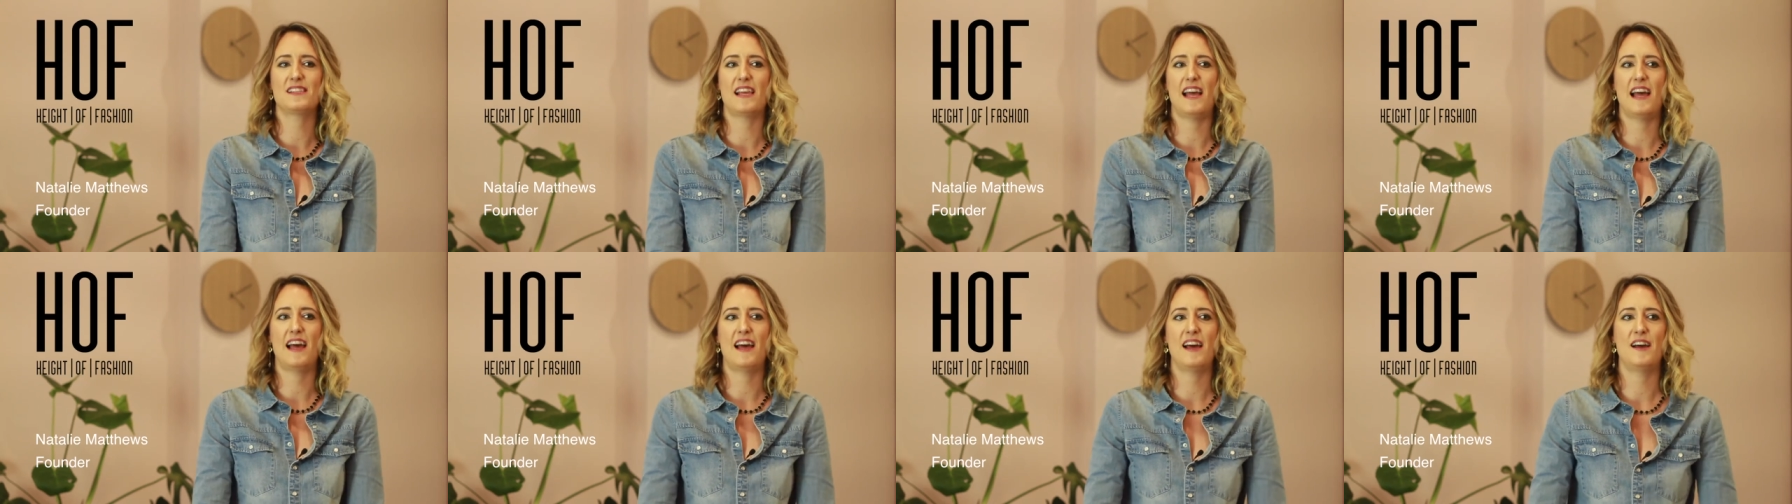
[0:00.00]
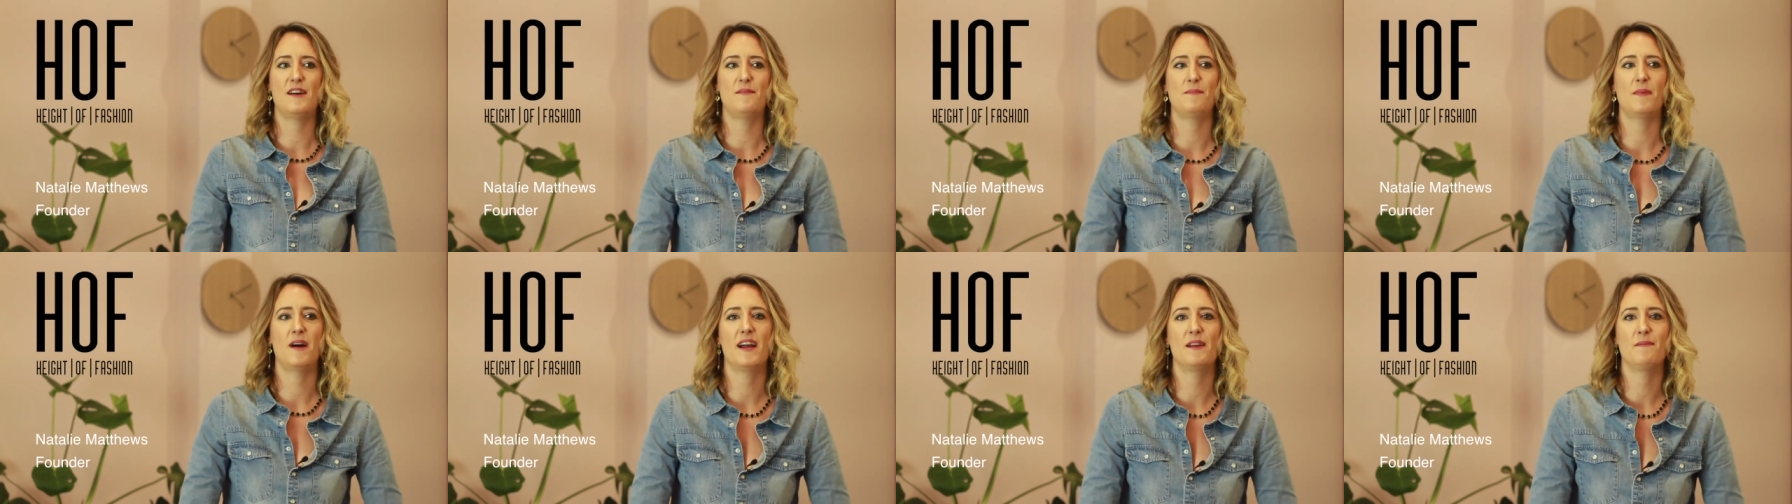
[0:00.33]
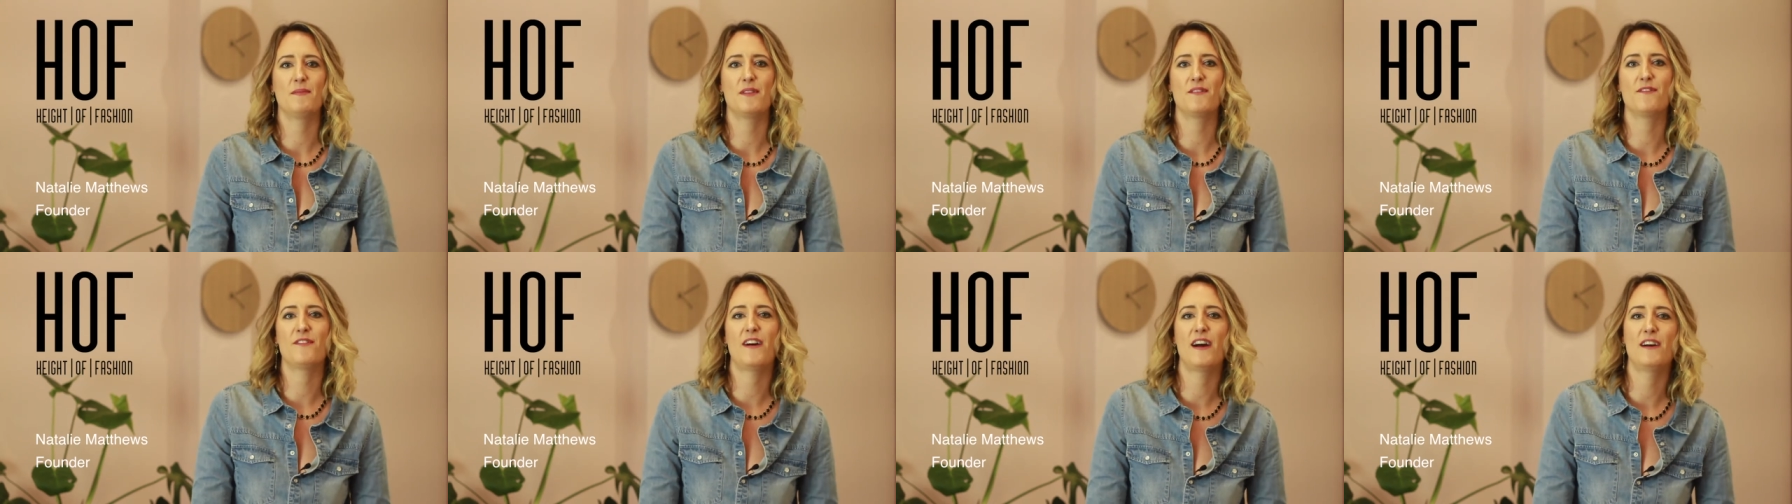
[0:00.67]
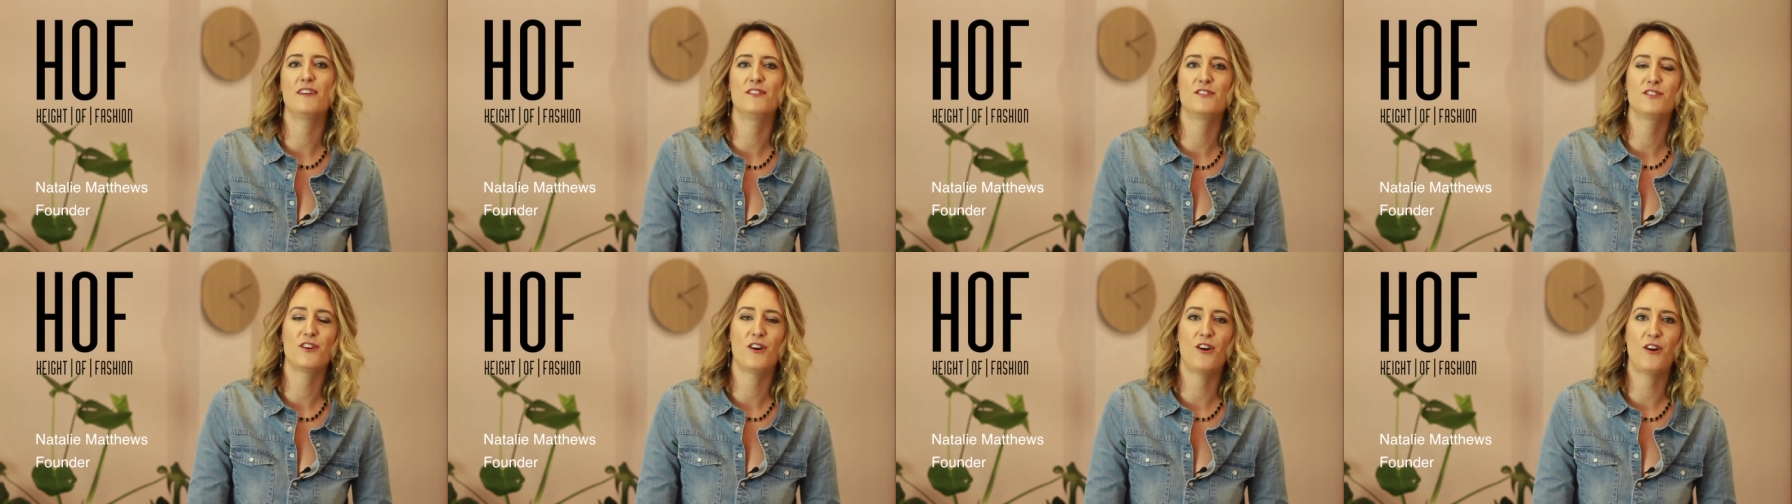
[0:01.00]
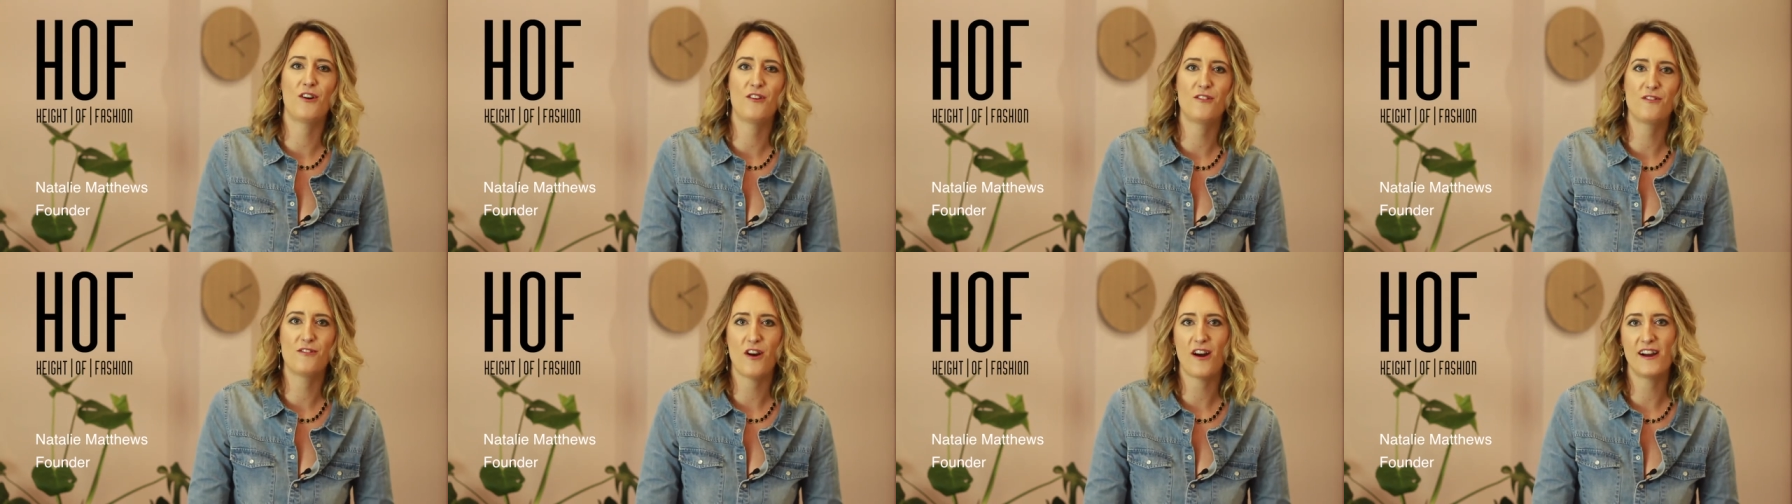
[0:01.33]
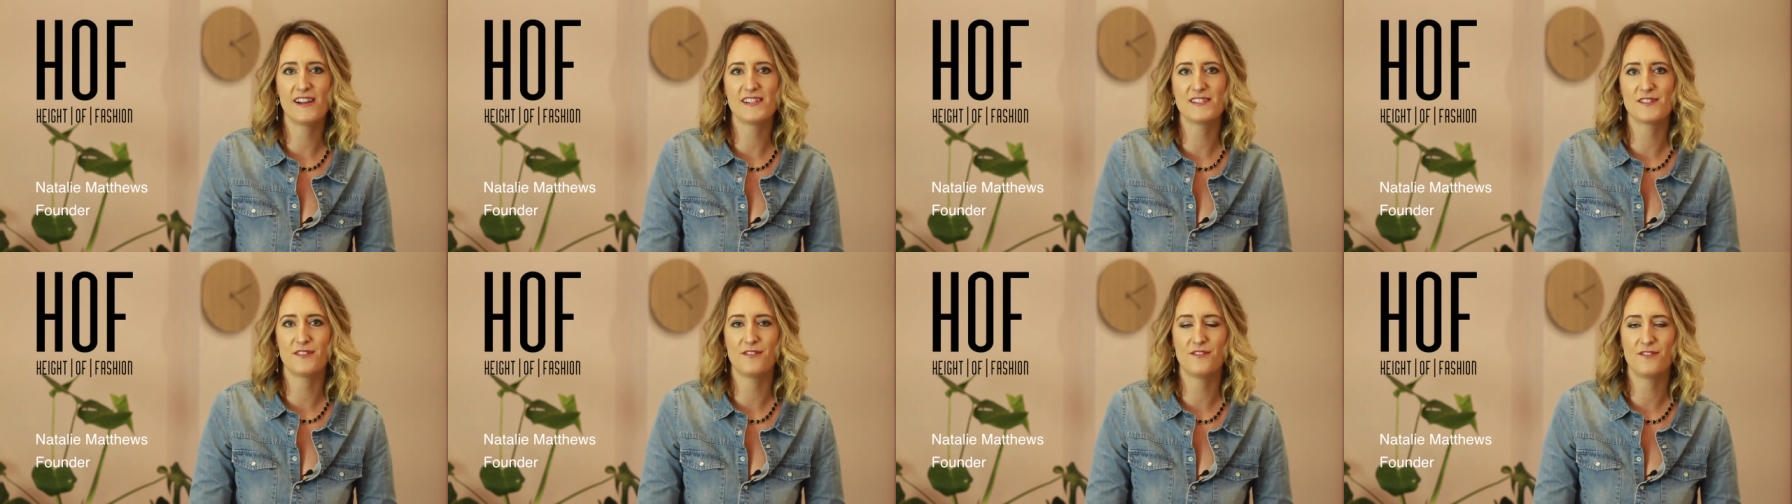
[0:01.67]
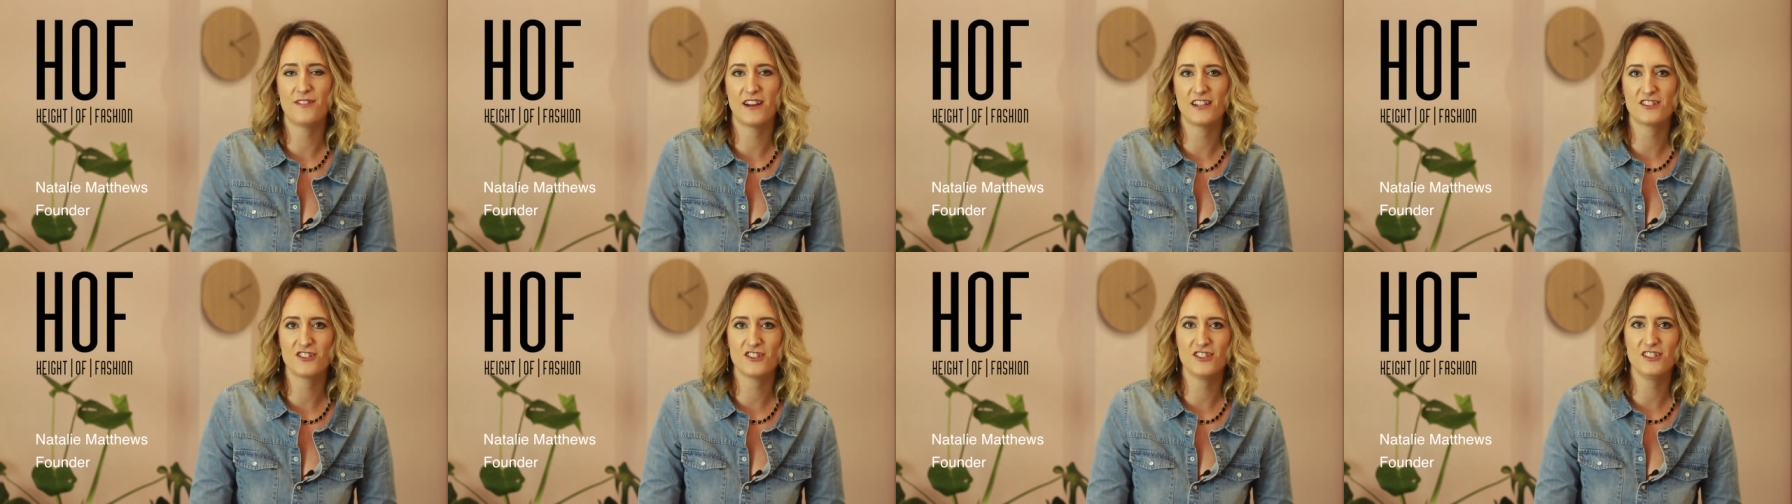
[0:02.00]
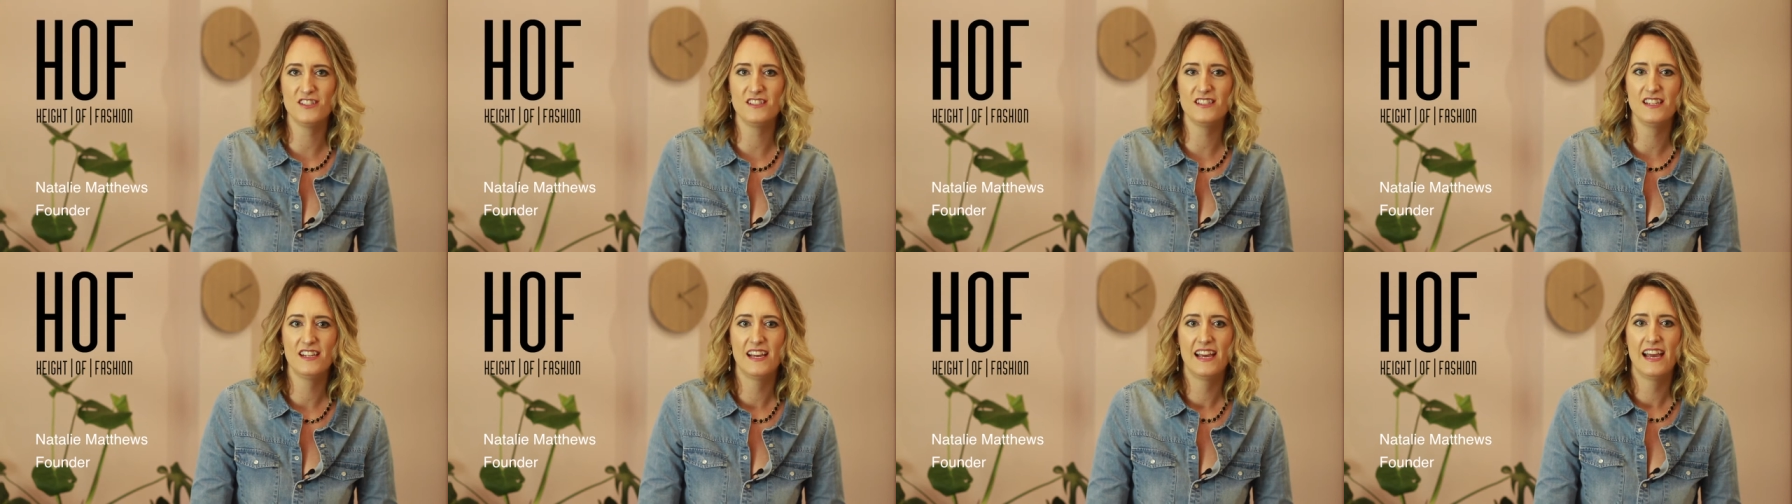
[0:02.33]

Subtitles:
I'm the founder of Height of Fashion,